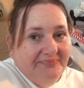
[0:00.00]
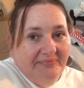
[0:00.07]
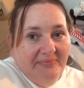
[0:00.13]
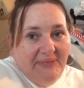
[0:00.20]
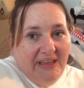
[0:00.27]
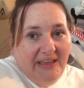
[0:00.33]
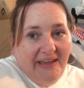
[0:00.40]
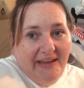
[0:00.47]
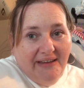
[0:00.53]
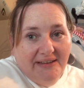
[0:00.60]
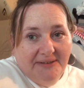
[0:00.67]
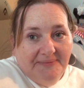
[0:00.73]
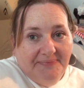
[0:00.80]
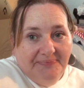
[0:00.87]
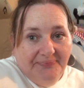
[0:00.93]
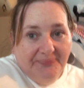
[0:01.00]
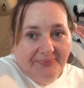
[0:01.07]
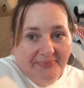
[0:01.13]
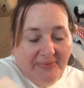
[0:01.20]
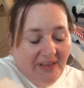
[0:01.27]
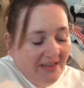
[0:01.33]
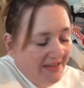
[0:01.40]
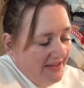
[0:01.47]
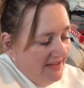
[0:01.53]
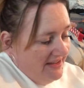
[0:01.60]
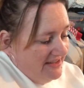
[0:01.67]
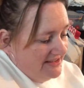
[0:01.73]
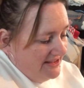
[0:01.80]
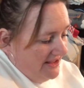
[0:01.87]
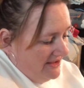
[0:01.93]
But yeah.
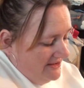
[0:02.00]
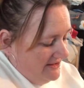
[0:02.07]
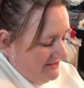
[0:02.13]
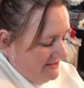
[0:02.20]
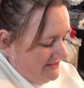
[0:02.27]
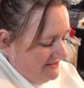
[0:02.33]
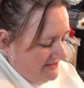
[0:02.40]
So